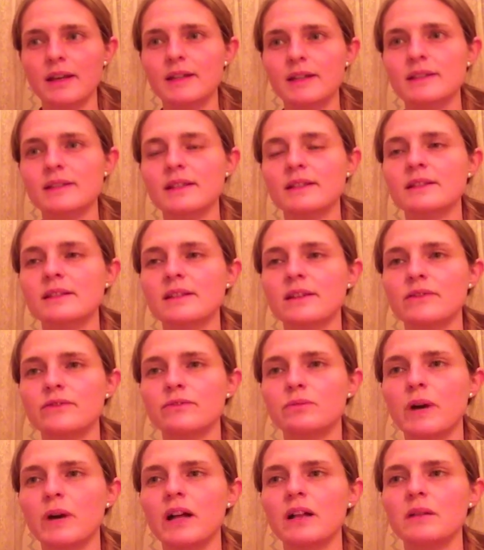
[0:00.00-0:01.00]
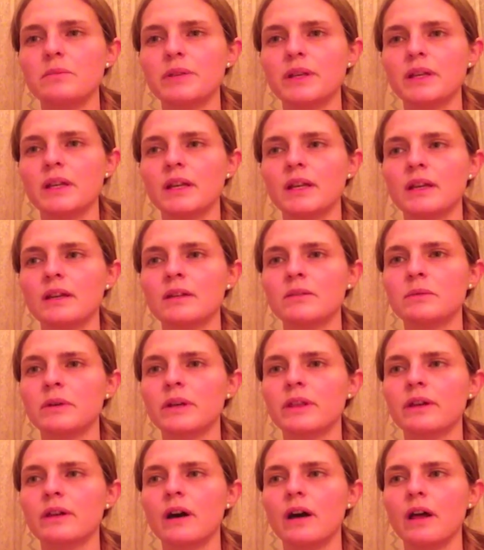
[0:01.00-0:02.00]
sense of well-being
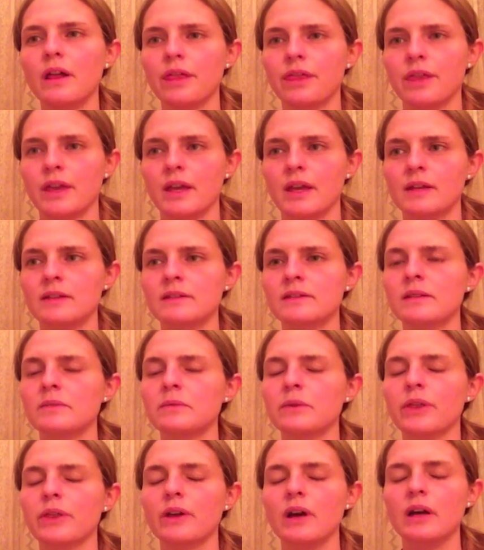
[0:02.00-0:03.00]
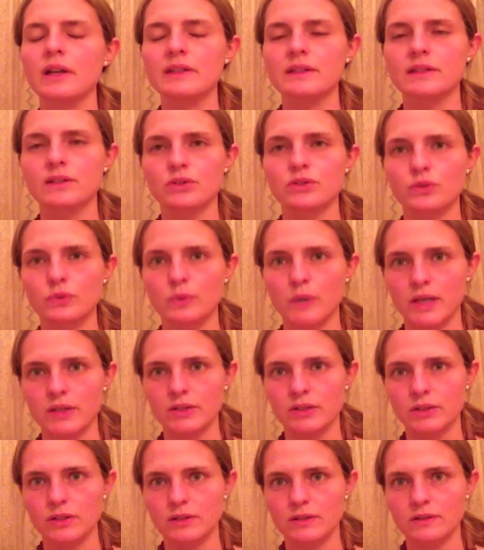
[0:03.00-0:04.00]
with all things and with all
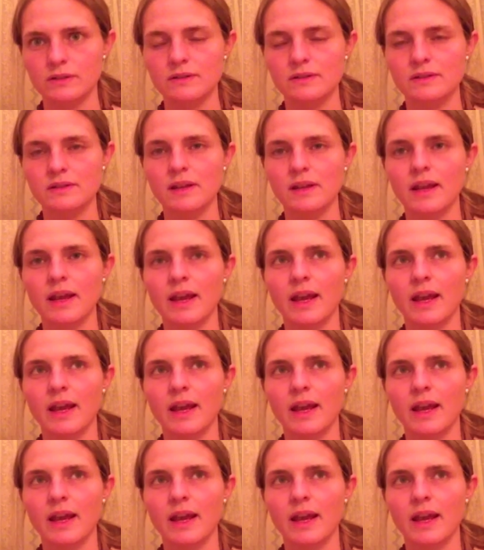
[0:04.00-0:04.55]
situations,